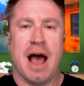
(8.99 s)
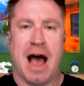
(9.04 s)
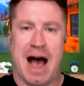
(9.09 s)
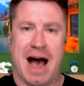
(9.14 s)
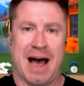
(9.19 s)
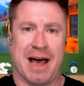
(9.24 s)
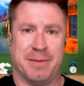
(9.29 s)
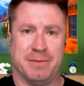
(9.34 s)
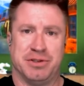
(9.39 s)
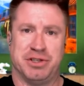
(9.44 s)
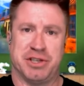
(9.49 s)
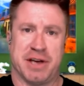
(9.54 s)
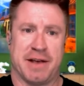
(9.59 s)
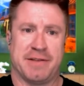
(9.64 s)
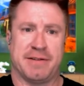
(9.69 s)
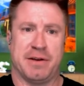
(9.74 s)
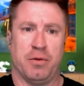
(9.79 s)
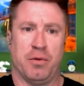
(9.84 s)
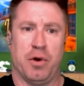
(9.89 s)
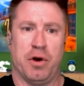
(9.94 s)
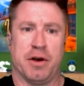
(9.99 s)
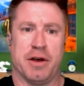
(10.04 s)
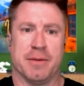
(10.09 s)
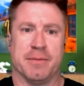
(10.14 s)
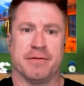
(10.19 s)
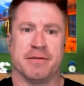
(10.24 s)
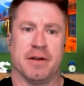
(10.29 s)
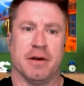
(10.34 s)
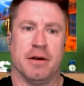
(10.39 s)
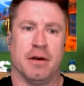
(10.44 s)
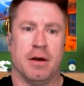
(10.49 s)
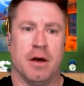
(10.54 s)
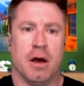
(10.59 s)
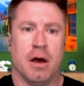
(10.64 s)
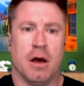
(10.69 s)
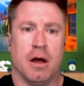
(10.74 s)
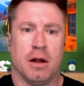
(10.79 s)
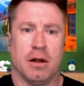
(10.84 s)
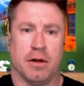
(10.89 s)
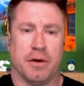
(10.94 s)
I'm Jesse Williams.
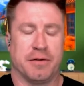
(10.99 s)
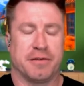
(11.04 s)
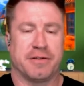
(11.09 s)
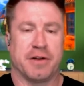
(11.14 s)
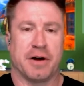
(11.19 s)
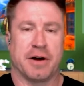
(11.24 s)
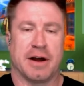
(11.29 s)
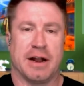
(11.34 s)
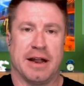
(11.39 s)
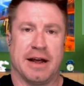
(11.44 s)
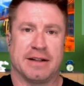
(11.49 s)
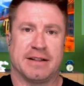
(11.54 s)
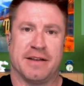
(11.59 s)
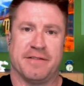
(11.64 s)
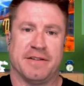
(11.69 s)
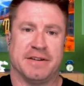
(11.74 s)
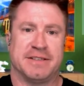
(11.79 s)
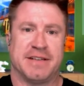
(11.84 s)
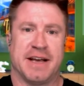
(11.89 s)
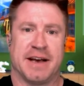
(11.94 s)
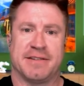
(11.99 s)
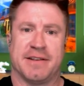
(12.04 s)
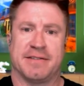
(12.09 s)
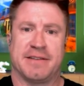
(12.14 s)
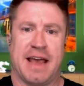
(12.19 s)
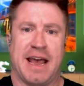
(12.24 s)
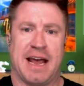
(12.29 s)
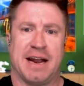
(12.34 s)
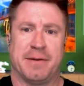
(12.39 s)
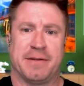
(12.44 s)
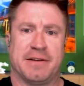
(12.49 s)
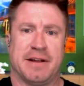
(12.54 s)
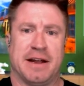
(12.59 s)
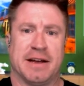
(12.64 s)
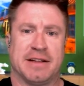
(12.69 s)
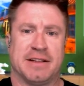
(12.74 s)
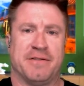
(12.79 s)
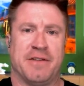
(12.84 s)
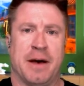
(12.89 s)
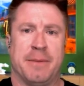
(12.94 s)
Lone Star Collective and Texas Cannabis
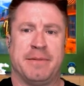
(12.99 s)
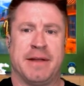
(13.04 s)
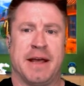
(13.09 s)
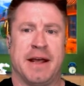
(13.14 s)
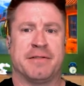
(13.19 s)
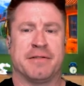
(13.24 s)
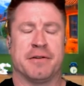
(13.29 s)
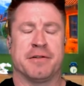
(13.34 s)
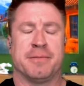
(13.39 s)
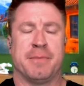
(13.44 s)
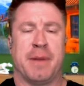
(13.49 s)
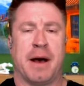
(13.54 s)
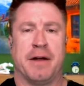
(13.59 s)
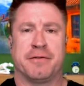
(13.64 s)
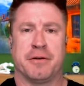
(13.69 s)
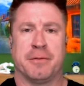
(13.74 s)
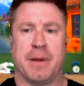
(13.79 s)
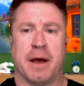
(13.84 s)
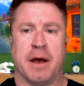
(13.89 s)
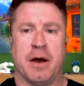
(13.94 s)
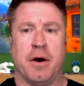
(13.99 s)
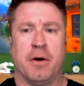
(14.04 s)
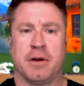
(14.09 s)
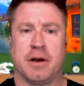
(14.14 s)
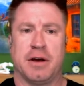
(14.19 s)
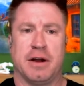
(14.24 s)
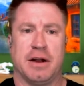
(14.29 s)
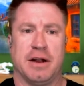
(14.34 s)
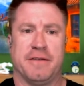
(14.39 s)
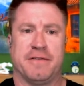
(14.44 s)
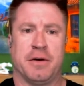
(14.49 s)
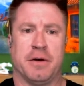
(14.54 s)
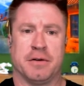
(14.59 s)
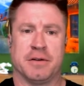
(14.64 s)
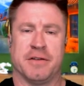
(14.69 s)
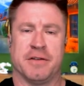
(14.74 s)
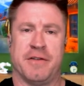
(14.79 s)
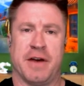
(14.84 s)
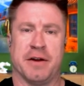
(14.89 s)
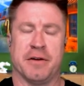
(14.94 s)
Collective updates are sponsored by Oak Cliff
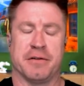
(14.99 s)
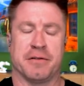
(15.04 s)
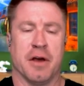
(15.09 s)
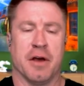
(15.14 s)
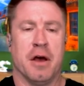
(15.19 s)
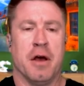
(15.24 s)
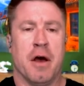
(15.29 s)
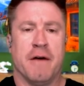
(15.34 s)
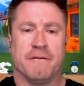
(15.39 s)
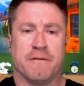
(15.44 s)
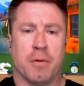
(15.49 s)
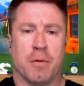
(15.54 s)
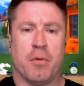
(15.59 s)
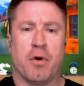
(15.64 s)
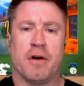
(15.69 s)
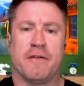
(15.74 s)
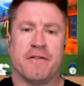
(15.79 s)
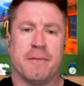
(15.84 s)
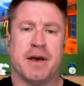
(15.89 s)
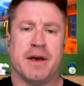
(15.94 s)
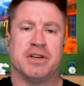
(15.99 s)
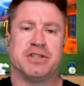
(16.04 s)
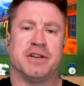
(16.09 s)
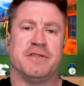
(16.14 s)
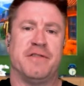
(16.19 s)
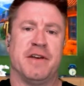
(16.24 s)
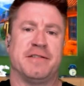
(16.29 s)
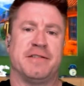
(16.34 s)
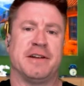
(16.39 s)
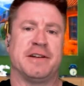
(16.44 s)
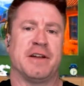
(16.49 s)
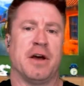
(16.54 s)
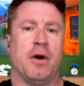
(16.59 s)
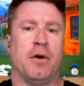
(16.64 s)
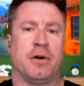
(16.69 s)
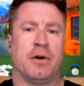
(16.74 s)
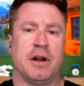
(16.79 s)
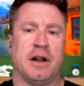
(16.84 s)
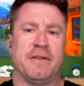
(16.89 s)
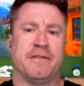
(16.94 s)
Cultivators. For more information, visit
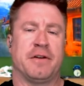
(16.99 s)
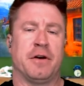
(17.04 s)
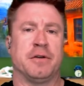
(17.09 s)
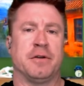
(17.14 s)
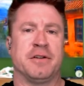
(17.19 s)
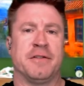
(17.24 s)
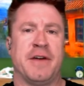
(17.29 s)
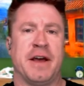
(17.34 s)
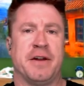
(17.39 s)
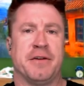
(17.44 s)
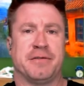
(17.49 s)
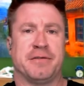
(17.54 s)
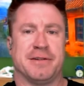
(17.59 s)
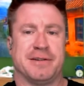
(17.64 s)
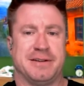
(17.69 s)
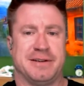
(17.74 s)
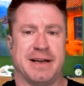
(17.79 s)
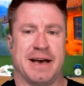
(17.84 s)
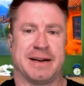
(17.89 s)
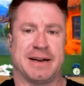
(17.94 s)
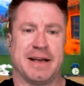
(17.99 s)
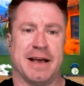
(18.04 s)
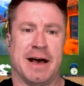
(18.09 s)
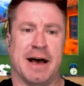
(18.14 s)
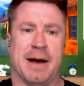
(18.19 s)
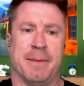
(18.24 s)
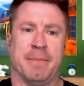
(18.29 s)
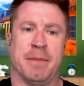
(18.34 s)
oakcliffcultivators.com.